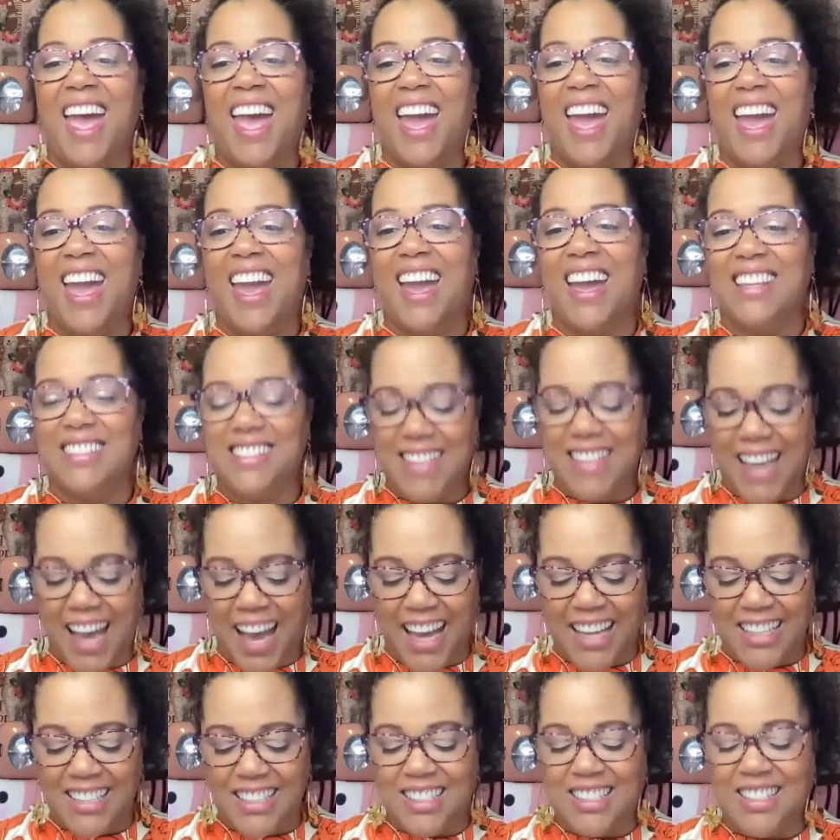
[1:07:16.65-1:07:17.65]
And
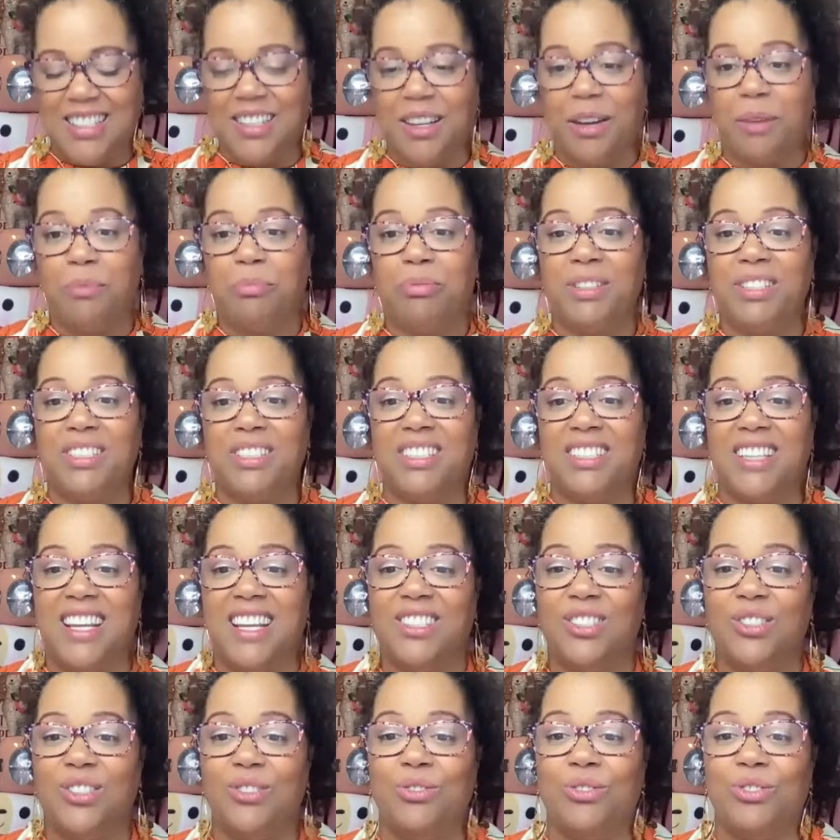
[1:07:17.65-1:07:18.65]
I just
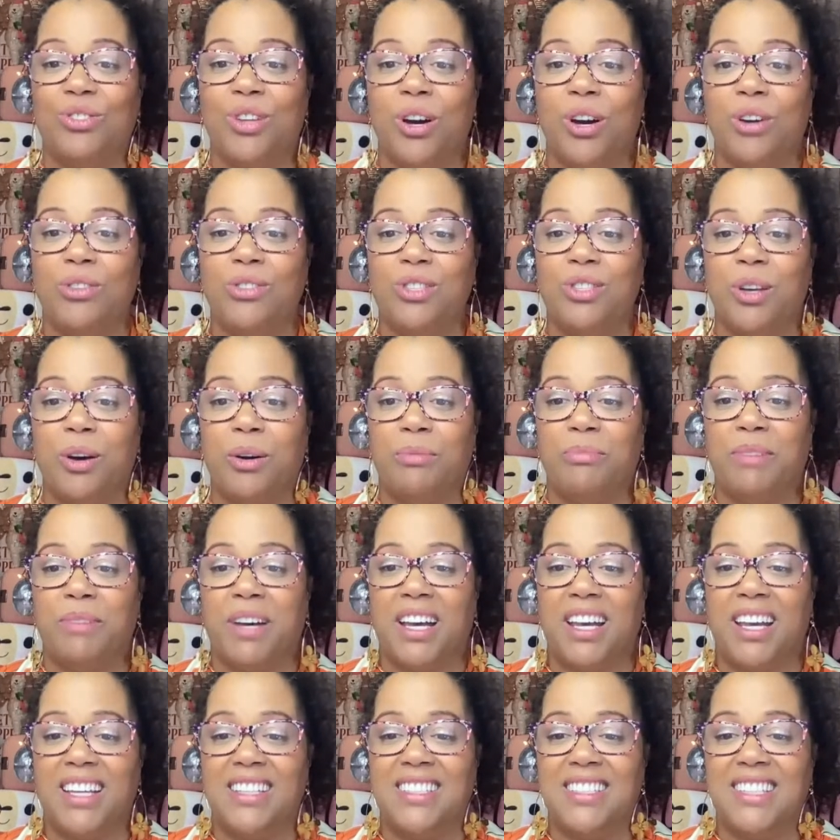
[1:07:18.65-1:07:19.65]
appreciate you so
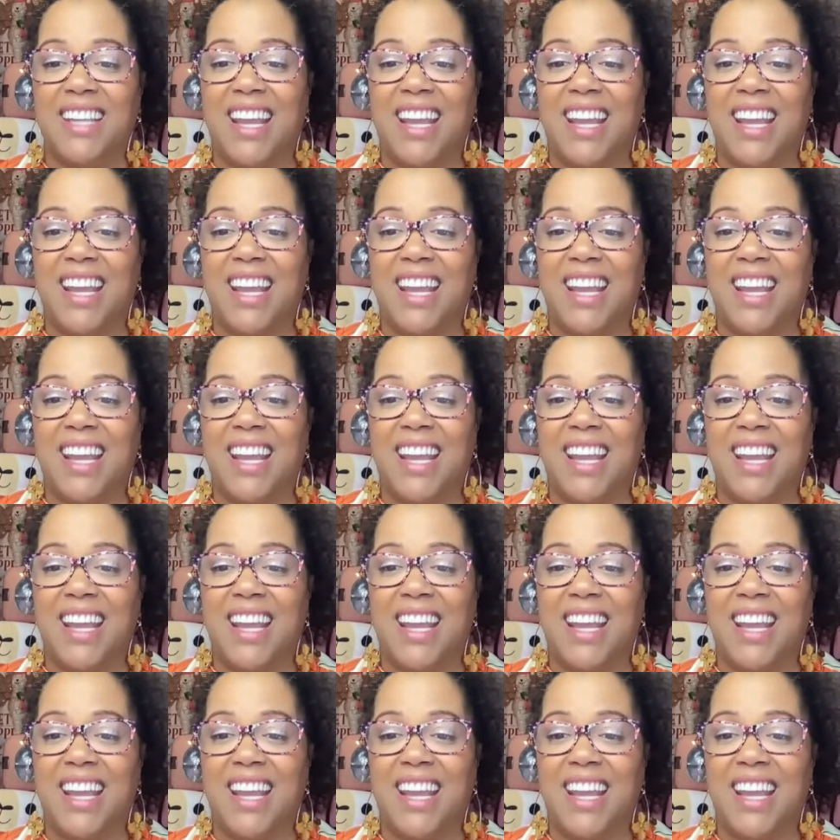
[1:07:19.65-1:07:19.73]
much.